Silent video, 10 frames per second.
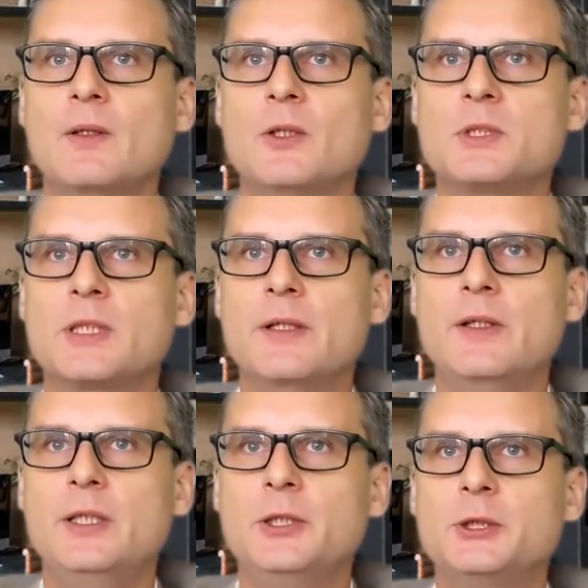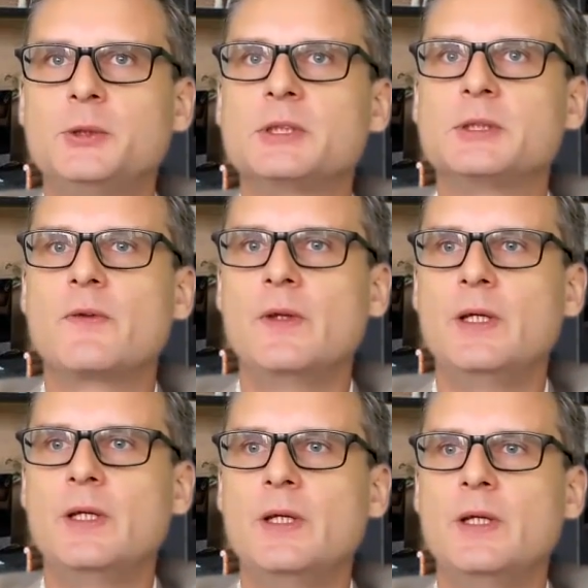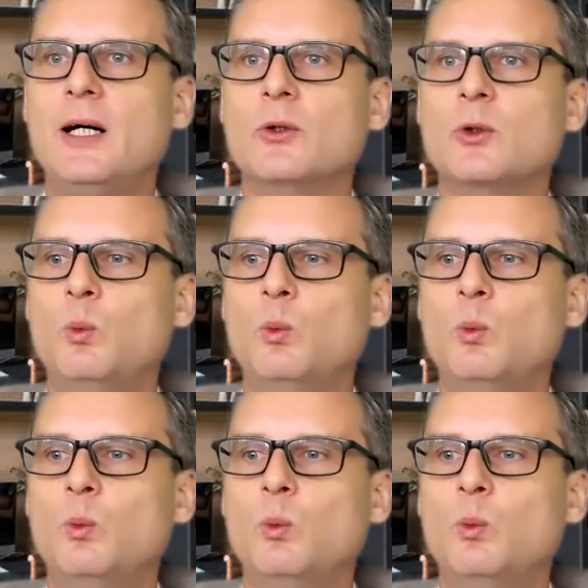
Those are the issues to think about